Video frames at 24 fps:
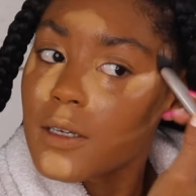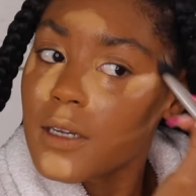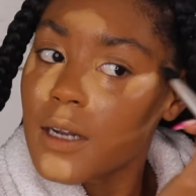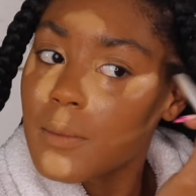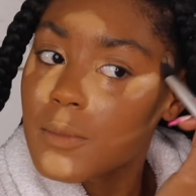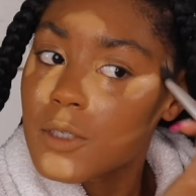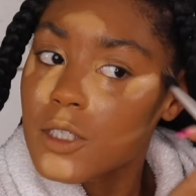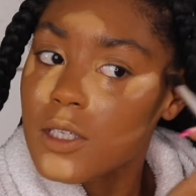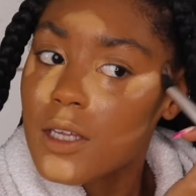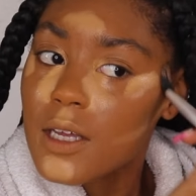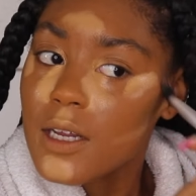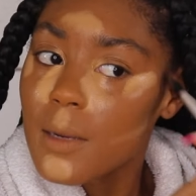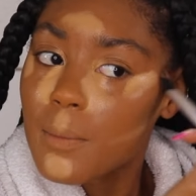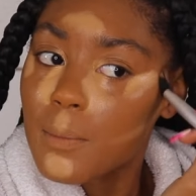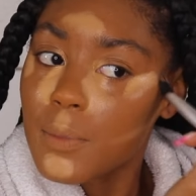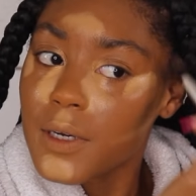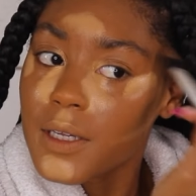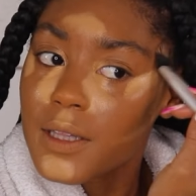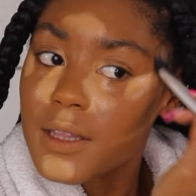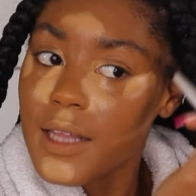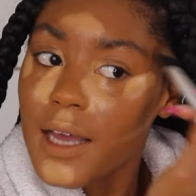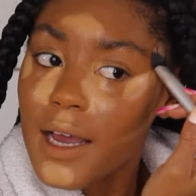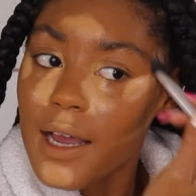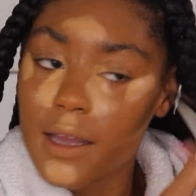And I'm just gonna
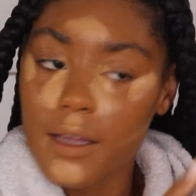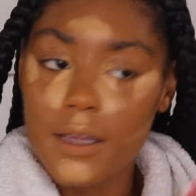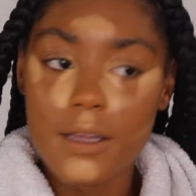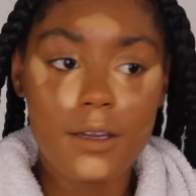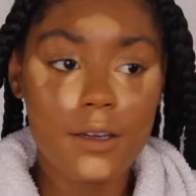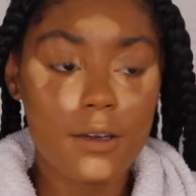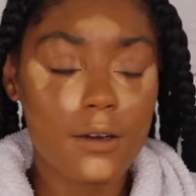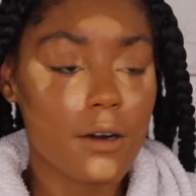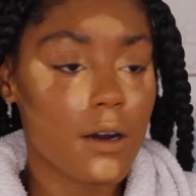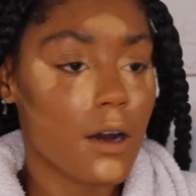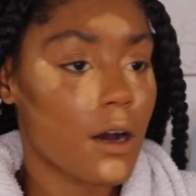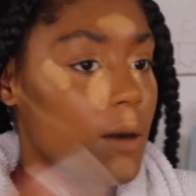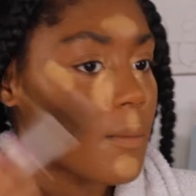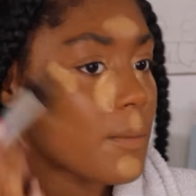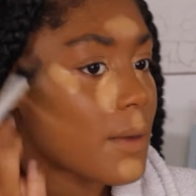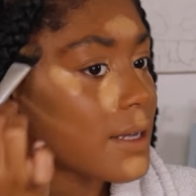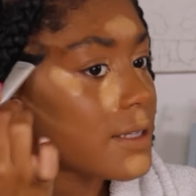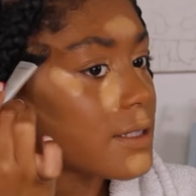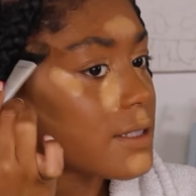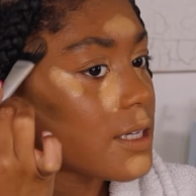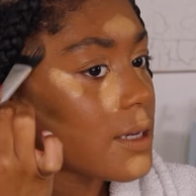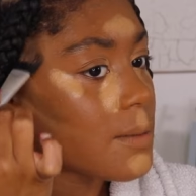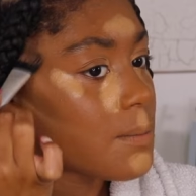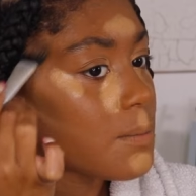put that here on
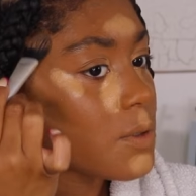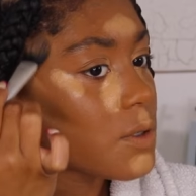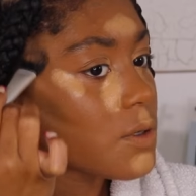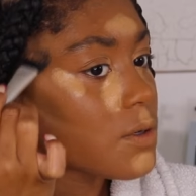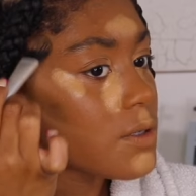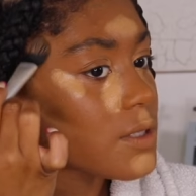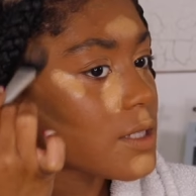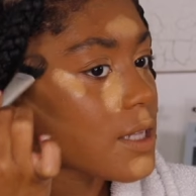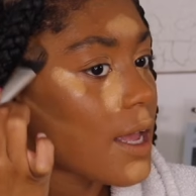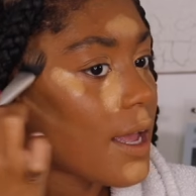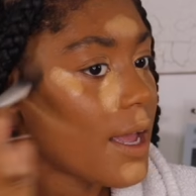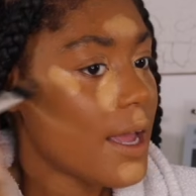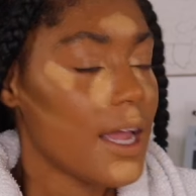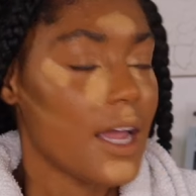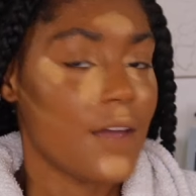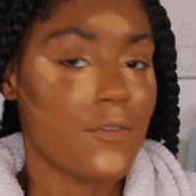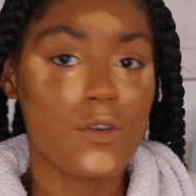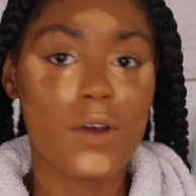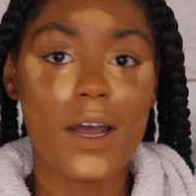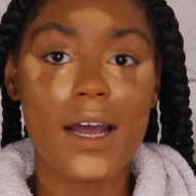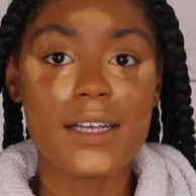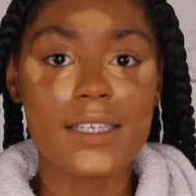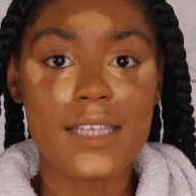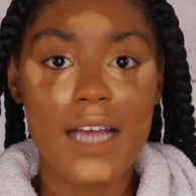my temples. If
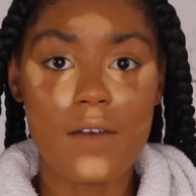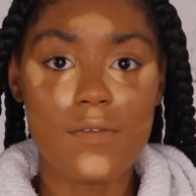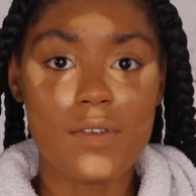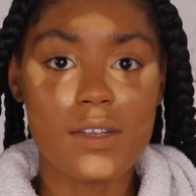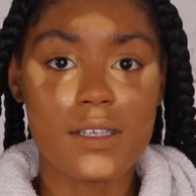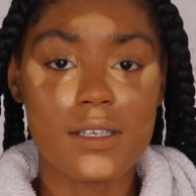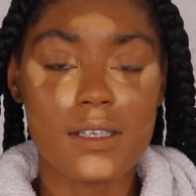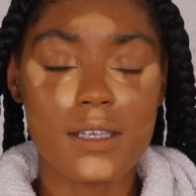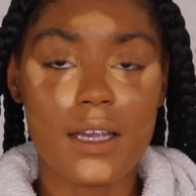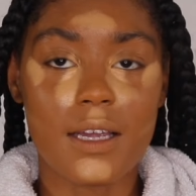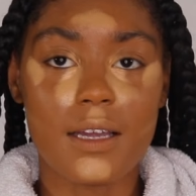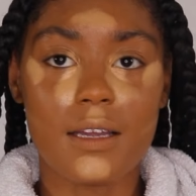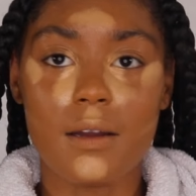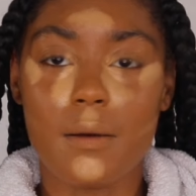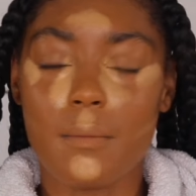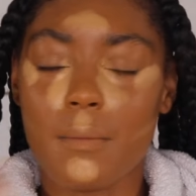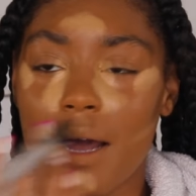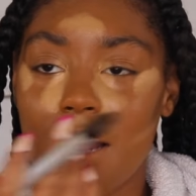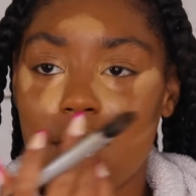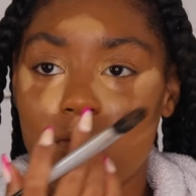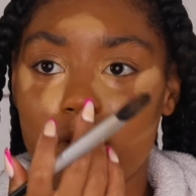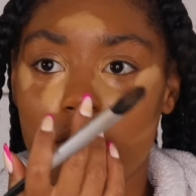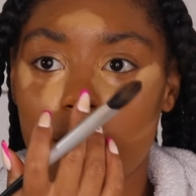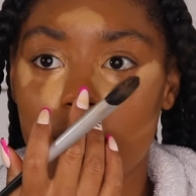you guys haven't seen
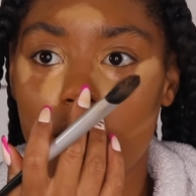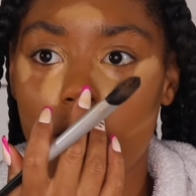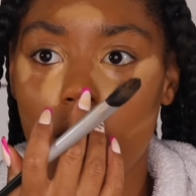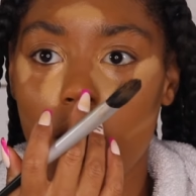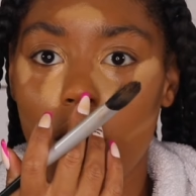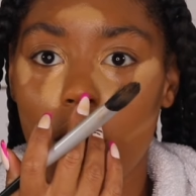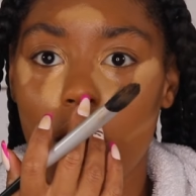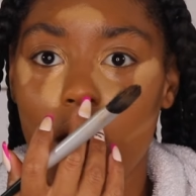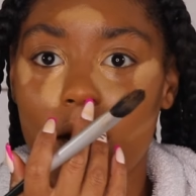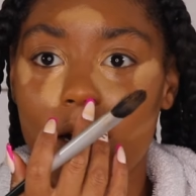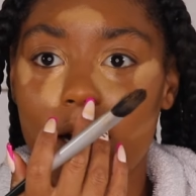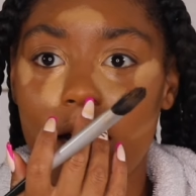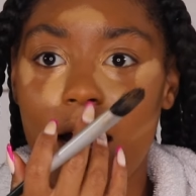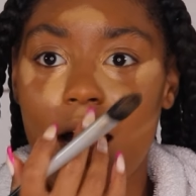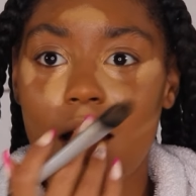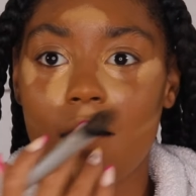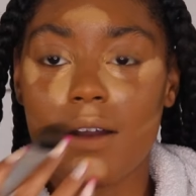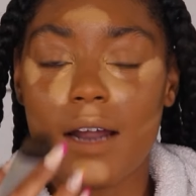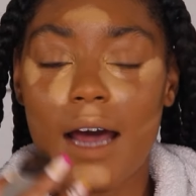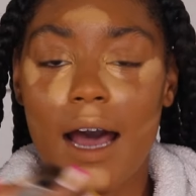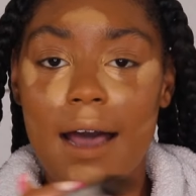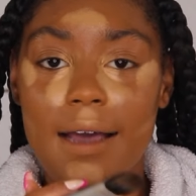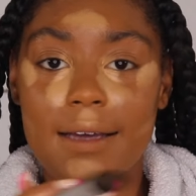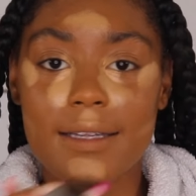my video on how
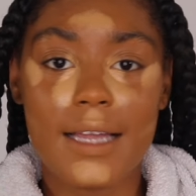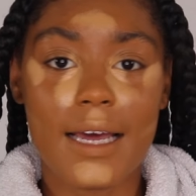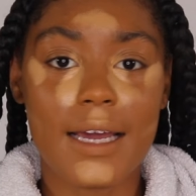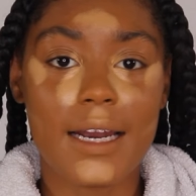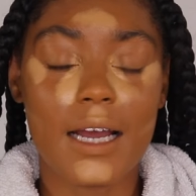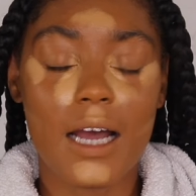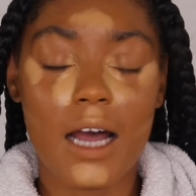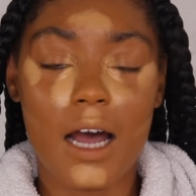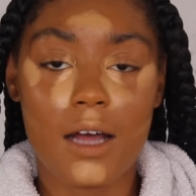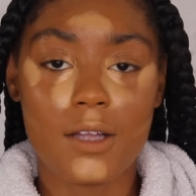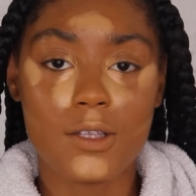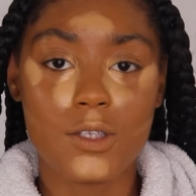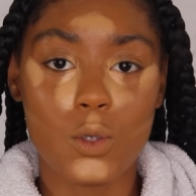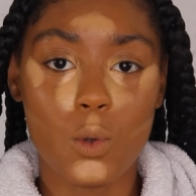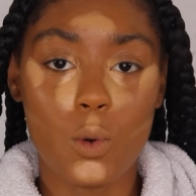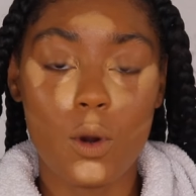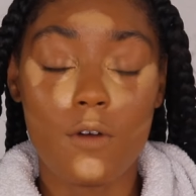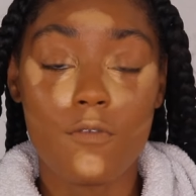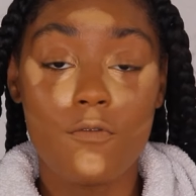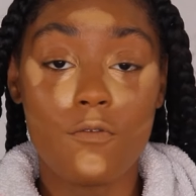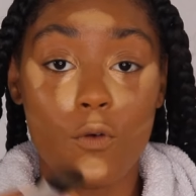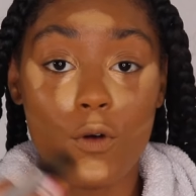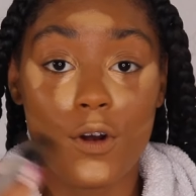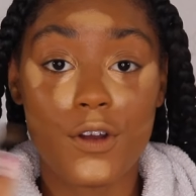to highlight and
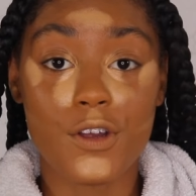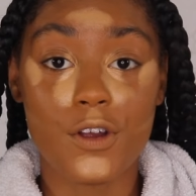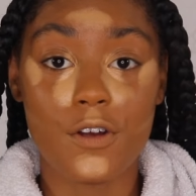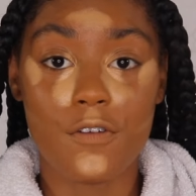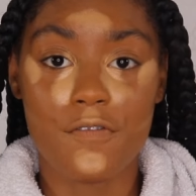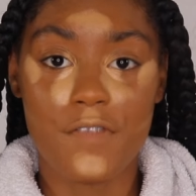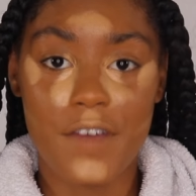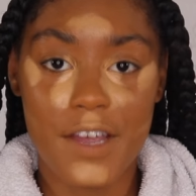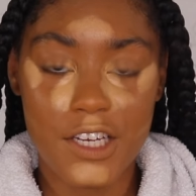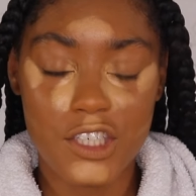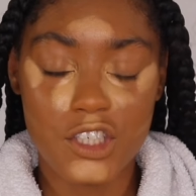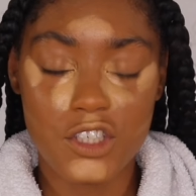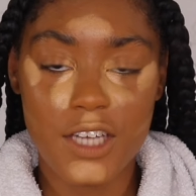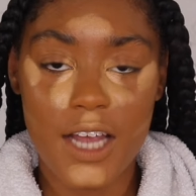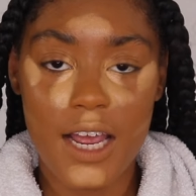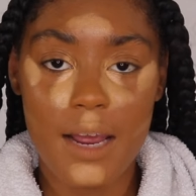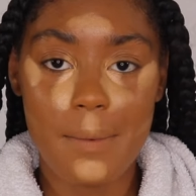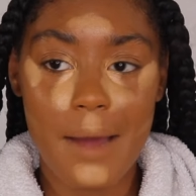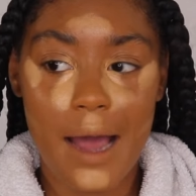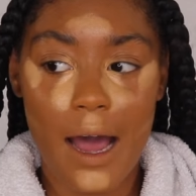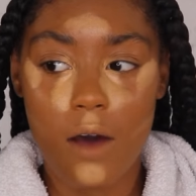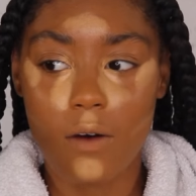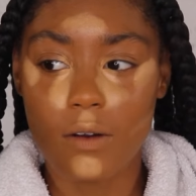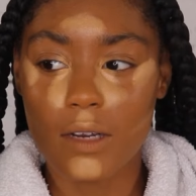contour for your face
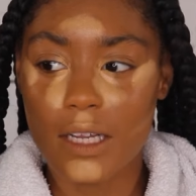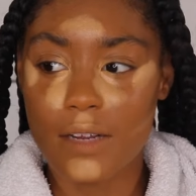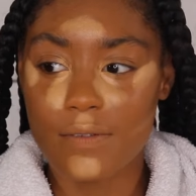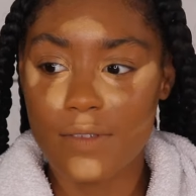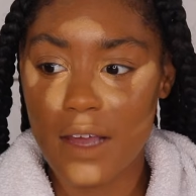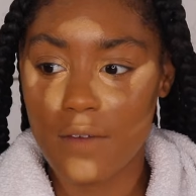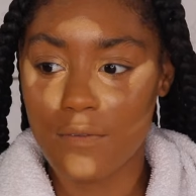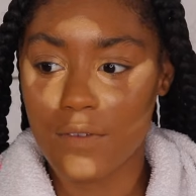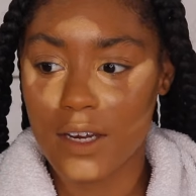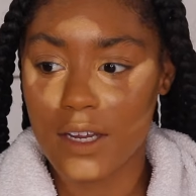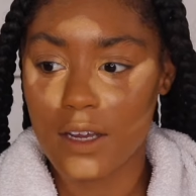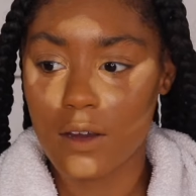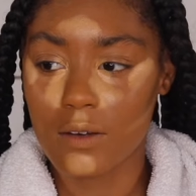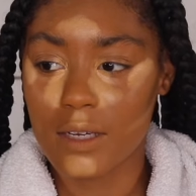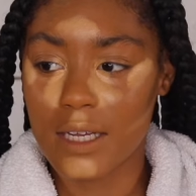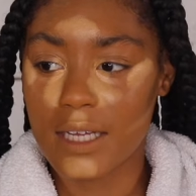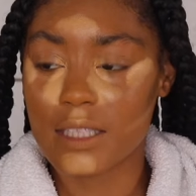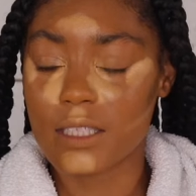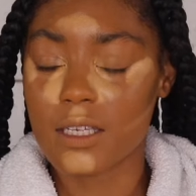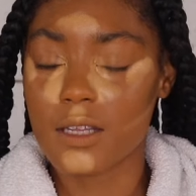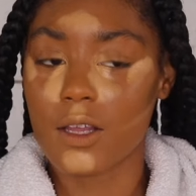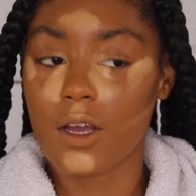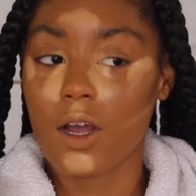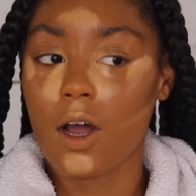shape, I'll leave that video
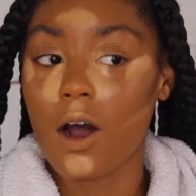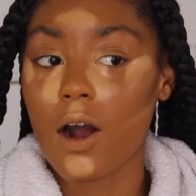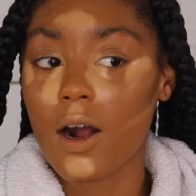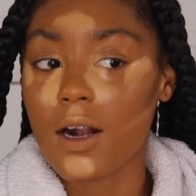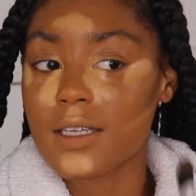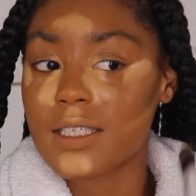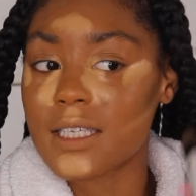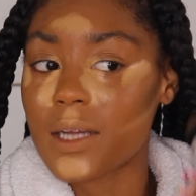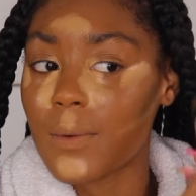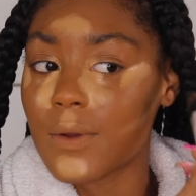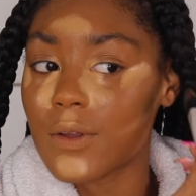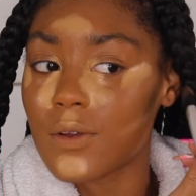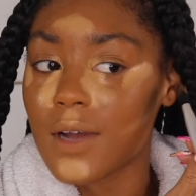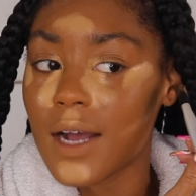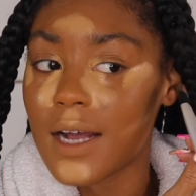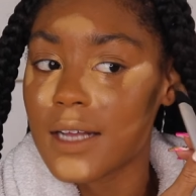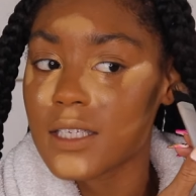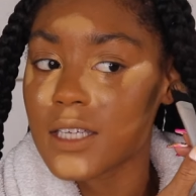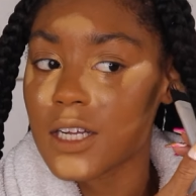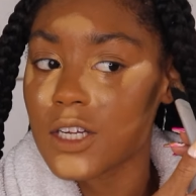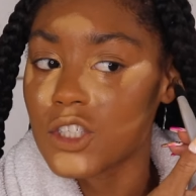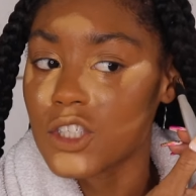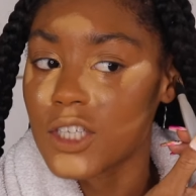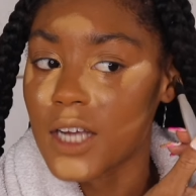linked in the cards. That way you
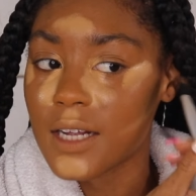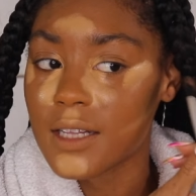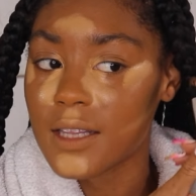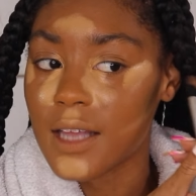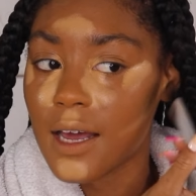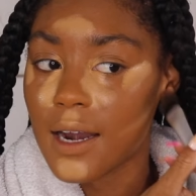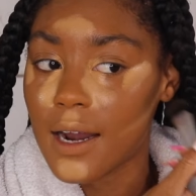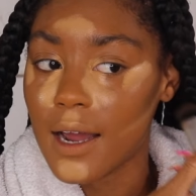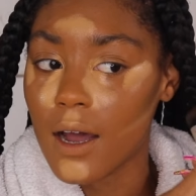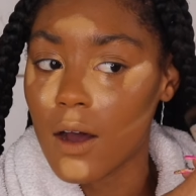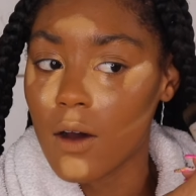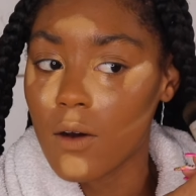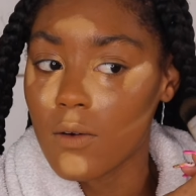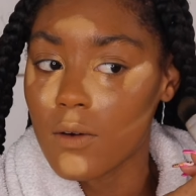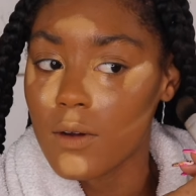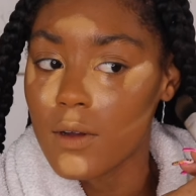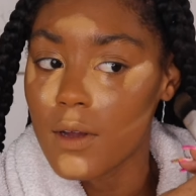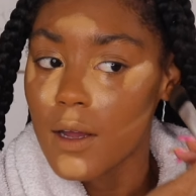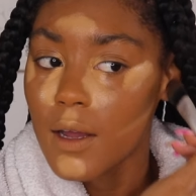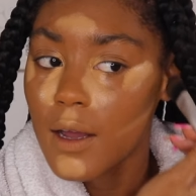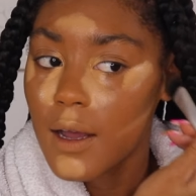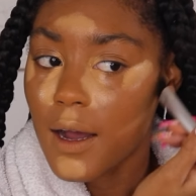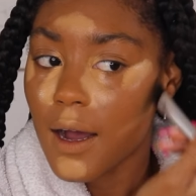guys can check that out.